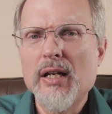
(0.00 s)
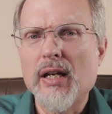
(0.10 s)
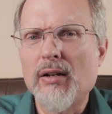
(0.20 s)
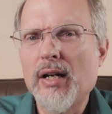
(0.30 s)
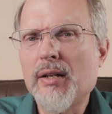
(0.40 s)

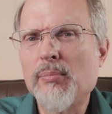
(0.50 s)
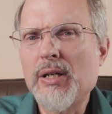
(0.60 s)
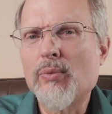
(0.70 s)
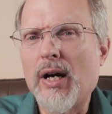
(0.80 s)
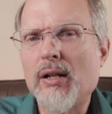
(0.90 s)
And a lot of,
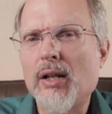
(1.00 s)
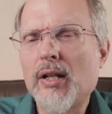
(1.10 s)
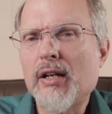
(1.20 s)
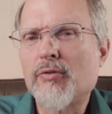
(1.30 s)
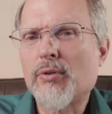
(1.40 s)
meanwhile, a
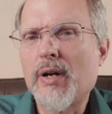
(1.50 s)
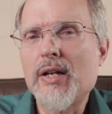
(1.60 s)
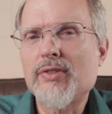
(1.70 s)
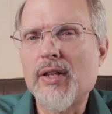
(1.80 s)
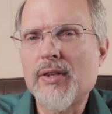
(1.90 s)
lot of
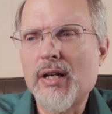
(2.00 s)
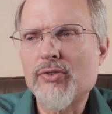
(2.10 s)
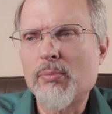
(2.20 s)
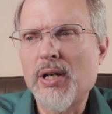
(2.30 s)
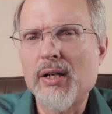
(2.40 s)
crazy
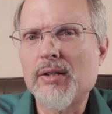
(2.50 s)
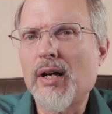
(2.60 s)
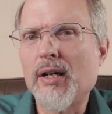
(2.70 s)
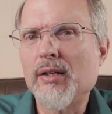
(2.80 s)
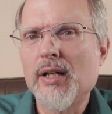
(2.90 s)
things are being
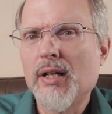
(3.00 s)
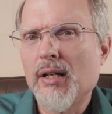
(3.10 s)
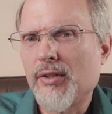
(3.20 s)
done.